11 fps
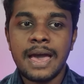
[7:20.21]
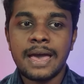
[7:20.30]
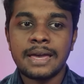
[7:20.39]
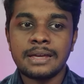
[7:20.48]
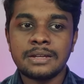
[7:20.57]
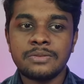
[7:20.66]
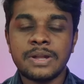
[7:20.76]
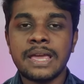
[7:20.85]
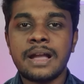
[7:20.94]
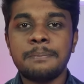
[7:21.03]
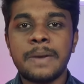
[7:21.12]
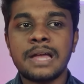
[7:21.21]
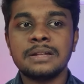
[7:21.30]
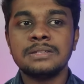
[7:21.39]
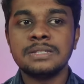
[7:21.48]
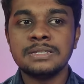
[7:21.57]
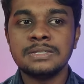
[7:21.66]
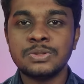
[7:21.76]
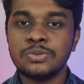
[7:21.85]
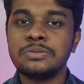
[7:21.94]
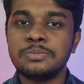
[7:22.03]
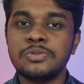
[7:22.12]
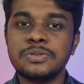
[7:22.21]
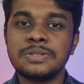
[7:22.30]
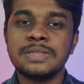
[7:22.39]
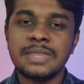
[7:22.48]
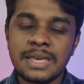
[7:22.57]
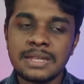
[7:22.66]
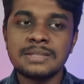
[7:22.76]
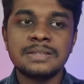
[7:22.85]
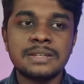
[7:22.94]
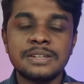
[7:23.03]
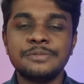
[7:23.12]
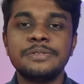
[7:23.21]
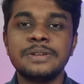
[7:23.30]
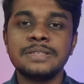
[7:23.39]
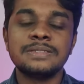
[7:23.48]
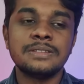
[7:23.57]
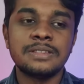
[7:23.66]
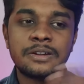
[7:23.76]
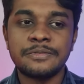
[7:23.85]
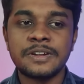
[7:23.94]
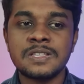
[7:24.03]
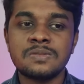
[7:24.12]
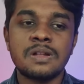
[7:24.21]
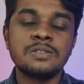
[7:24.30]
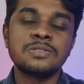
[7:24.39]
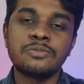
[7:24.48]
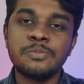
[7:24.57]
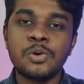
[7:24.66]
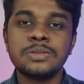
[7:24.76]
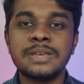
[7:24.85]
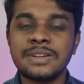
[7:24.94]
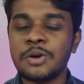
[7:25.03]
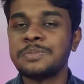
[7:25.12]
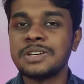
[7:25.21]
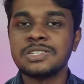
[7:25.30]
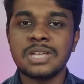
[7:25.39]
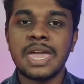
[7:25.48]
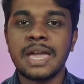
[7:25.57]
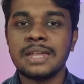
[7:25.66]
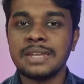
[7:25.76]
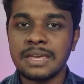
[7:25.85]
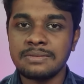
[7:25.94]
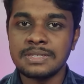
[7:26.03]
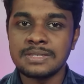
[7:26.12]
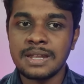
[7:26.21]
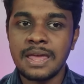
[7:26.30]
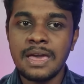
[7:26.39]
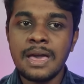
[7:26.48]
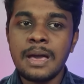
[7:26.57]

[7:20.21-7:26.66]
And when I compare these two books, there is a difference in reference values of both the Ramadas Nayak and Davidson.